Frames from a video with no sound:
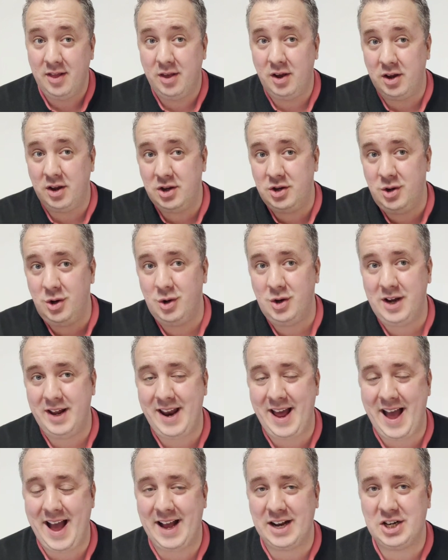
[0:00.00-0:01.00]
that you can
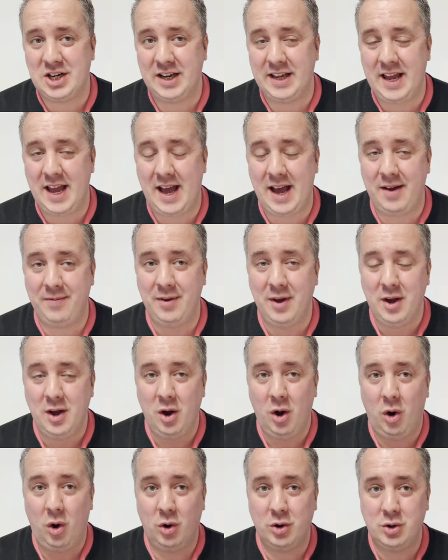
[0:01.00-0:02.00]
actually have
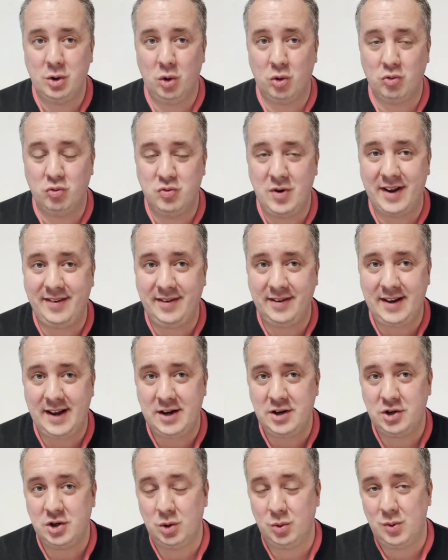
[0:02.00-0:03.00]
on your
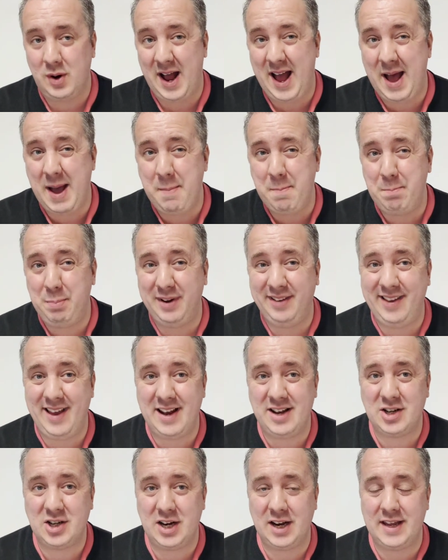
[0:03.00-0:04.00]
residential and
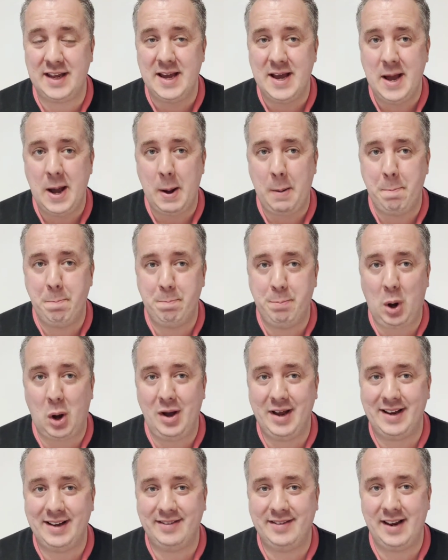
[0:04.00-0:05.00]
potentially
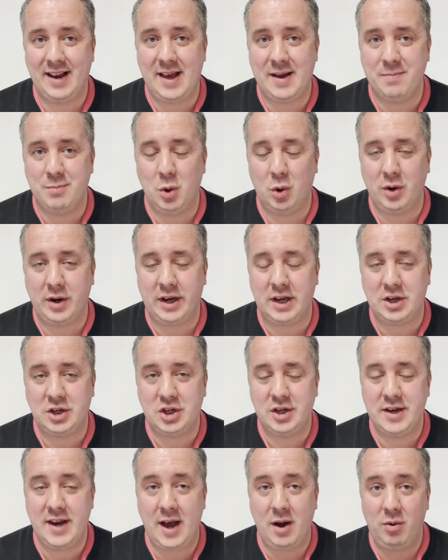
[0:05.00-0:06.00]
buy-to-let
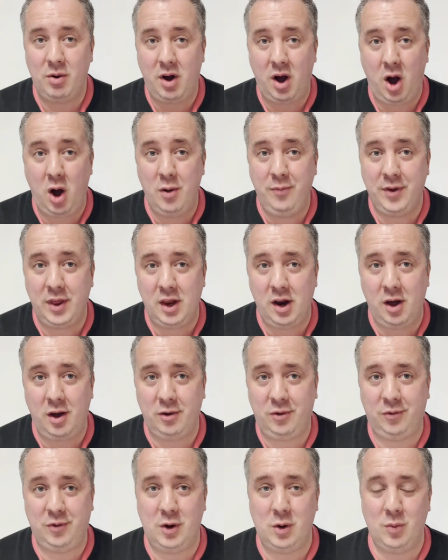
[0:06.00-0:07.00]
mortgage. Now, over the
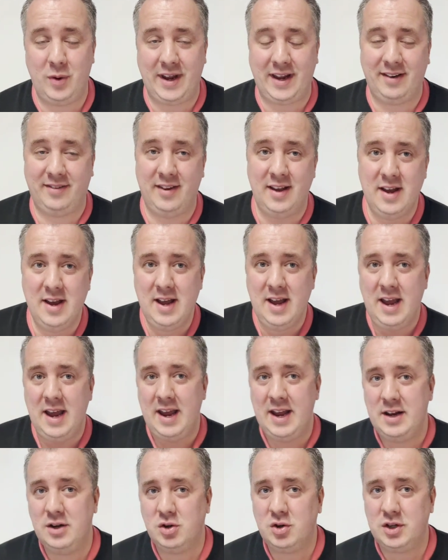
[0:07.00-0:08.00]
last few weeks,
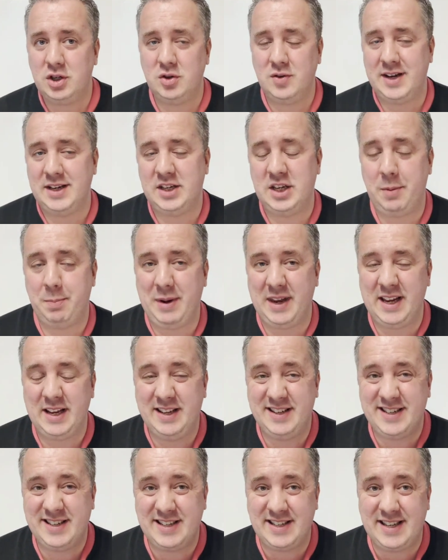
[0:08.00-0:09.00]
interest rates have been
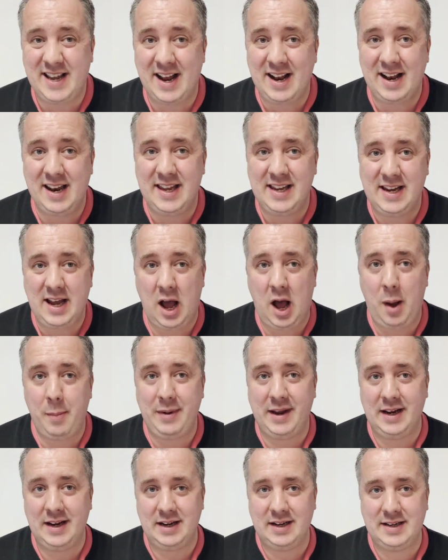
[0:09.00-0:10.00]
steadily
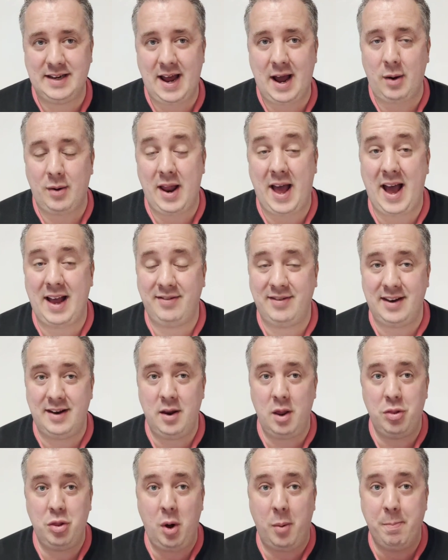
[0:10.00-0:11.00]
coming down, as
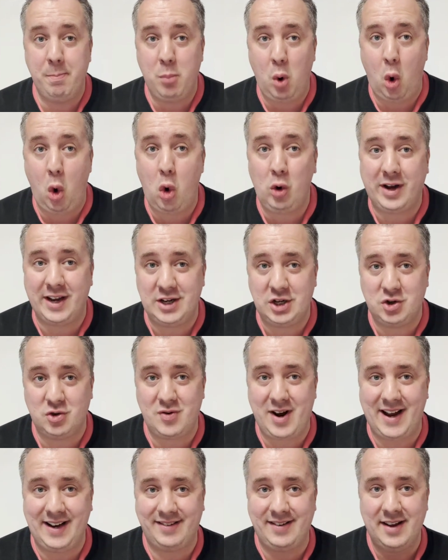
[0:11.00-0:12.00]
in the mortgage
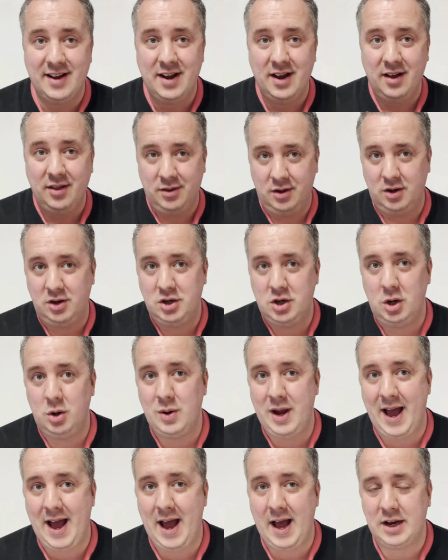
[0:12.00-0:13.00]
rate that
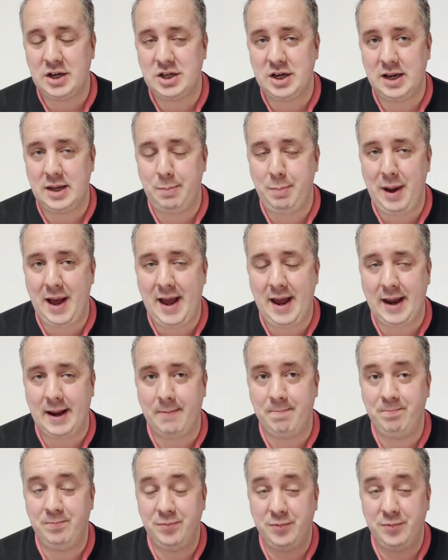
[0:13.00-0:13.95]
you actually pay.